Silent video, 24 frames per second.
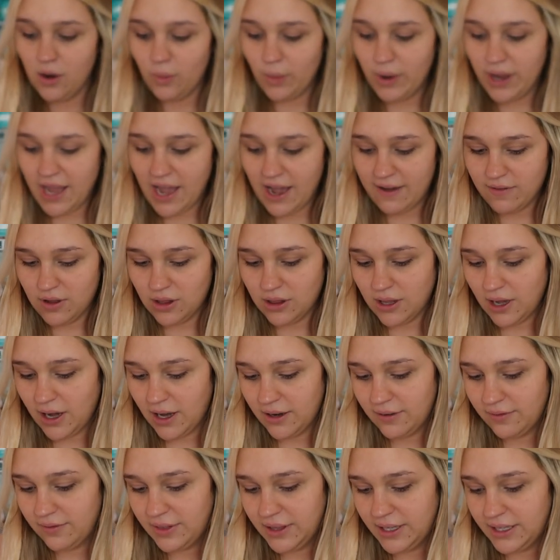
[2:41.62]
We have a
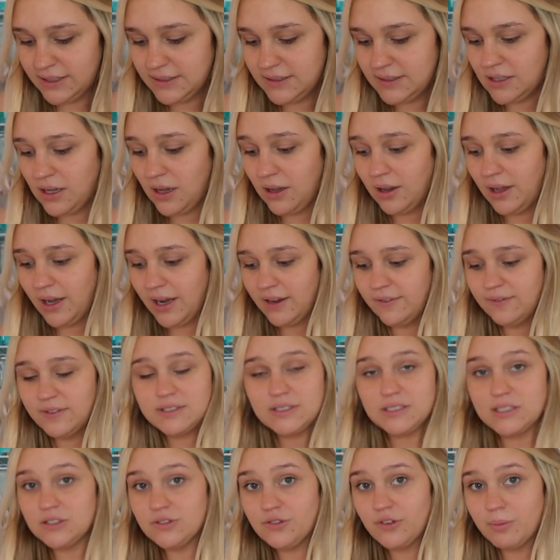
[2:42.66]
lot of this. A lot of
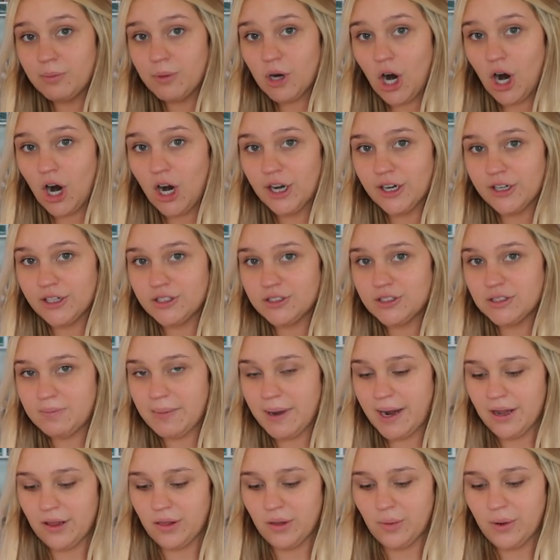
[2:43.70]
this is from Carter's,
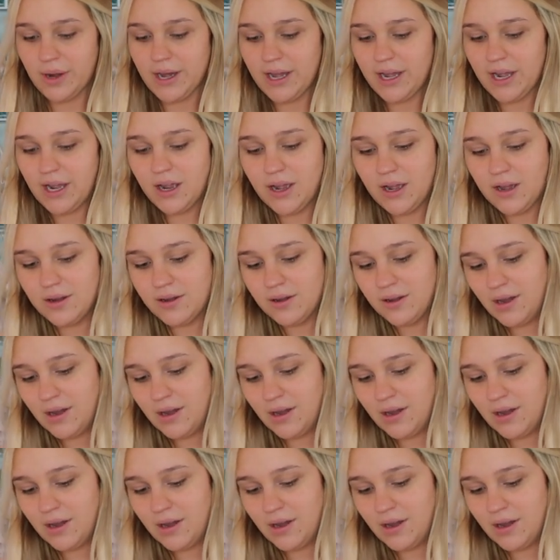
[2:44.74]
by the way.